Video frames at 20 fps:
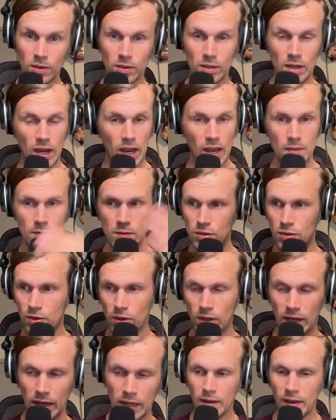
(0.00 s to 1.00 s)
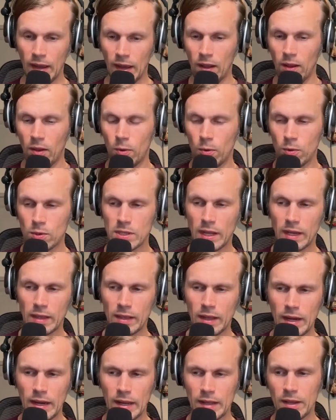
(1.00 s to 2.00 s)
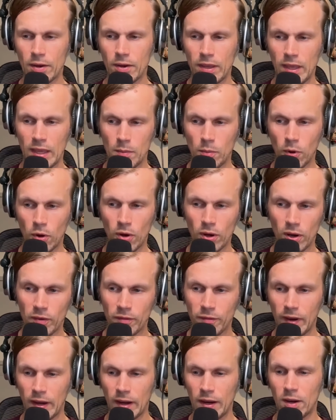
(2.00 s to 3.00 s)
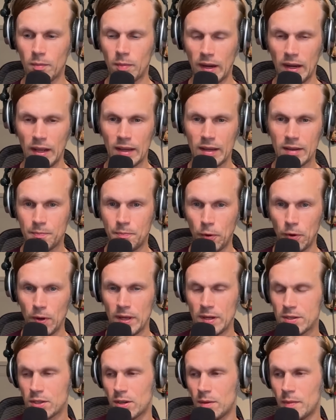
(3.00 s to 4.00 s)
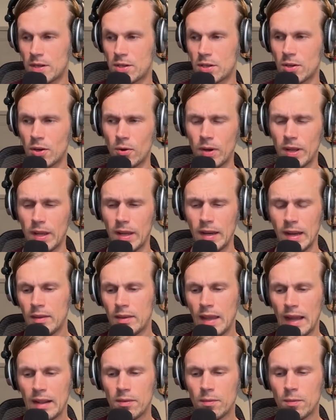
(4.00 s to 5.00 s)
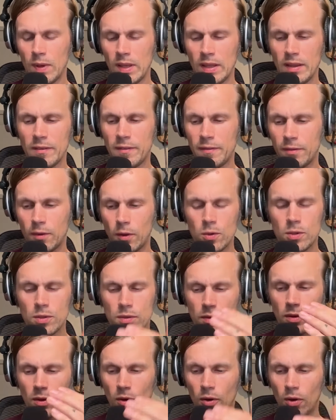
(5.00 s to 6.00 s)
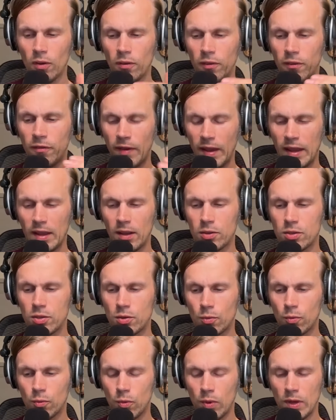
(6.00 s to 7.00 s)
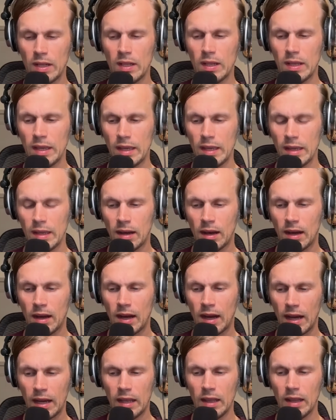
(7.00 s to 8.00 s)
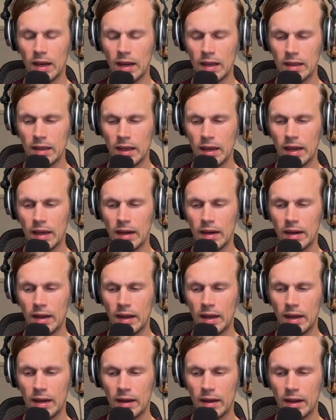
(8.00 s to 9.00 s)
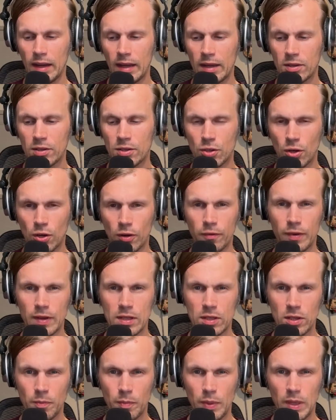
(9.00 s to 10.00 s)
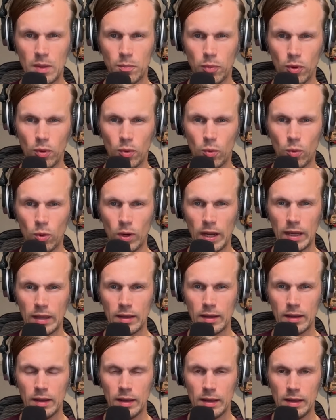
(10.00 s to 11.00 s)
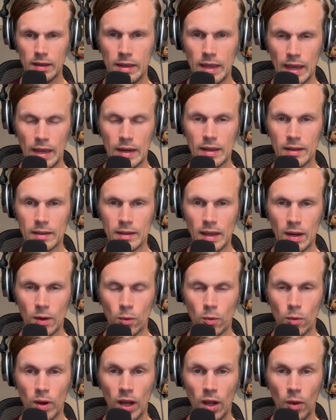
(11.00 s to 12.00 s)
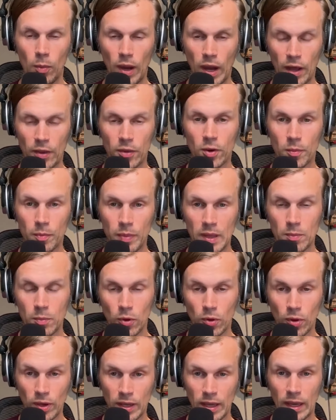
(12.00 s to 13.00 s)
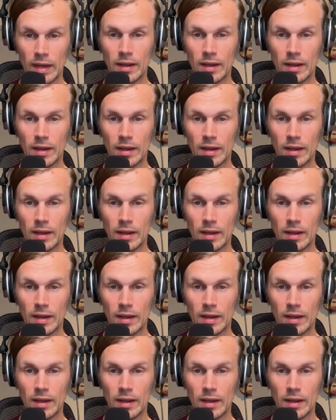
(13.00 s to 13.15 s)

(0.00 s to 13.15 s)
times, or like hell, who's like lighting their keyboard on fire by like putting so much code in, that really, those all fail to really highlight and like surface the people who like get it and who help other people get